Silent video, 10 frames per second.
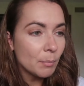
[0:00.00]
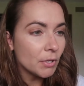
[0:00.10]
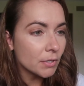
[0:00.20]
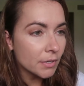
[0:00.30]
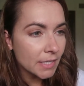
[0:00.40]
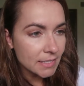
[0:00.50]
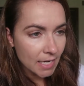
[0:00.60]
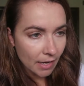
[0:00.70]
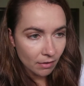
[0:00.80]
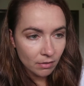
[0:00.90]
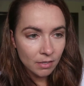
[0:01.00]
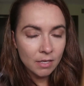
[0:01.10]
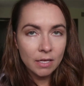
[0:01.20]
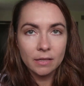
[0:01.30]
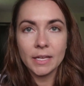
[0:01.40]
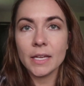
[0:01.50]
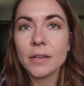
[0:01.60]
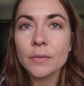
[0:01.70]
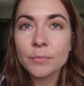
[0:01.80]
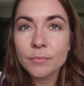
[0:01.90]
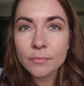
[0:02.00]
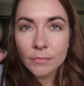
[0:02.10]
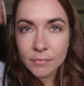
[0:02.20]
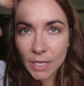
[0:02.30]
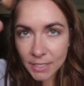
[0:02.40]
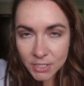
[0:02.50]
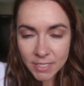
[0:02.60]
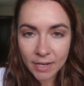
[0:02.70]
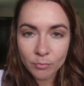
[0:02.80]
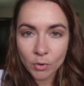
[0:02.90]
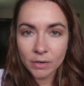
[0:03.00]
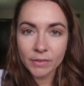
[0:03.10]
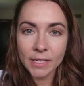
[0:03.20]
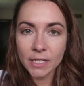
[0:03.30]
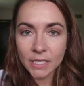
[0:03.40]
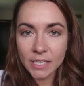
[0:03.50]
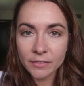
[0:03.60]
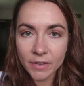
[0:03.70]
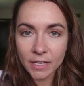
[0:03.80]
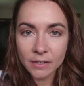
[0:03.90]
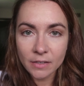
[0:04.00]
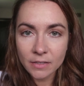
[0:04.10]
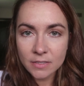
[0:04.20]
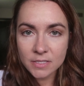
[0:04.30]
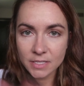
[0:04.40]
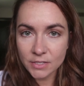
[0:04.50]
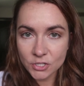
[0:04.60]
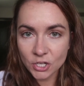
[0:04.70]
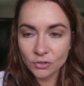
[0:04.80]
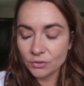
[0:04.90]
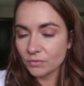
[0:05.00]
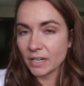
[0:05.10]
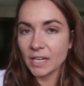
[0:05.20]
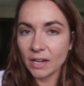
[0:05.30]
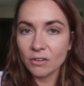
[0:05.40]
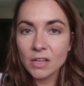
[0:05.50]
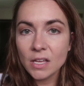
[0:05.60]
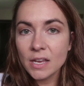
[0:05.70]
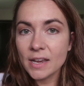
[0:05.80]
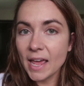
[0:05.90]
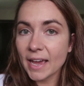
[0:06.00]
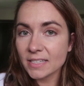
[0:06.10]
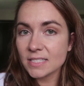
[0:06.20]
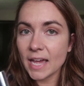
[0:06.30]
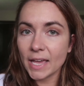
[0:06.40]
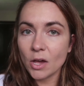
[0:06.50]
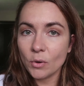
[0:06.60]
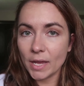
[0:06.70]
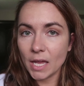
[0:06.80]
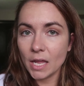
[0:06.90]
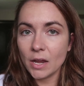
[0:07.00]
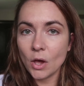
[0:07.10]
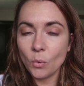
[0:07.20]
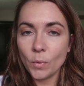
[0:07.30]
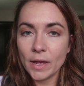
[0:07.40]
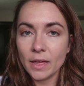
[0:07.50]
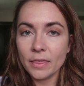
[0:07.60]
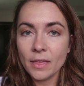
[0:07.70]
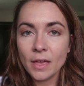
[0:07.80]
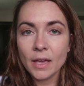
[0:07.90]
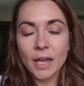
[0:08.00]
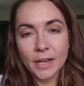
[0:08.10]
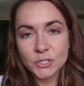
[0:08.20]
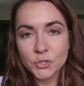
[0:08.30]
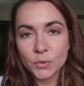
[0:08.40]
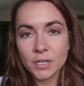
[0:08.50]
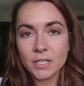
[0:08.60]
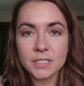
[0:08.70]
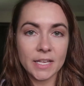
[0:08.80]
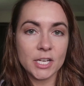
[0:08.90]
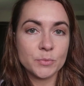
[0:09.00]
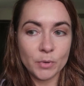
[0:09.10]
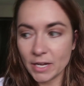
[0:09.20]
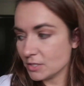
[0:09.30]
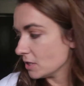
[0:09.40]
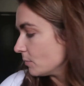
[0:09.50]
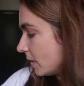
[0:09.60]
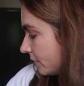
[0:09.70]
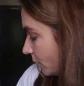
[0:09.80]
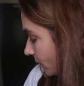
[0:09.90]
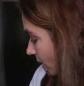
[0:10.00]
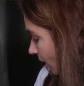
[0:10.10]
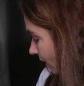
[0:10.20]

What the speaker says: But you can already tell, like, I just have more of like an even skin tone right now. Next, I go in with contour slash bronzer, whatever you want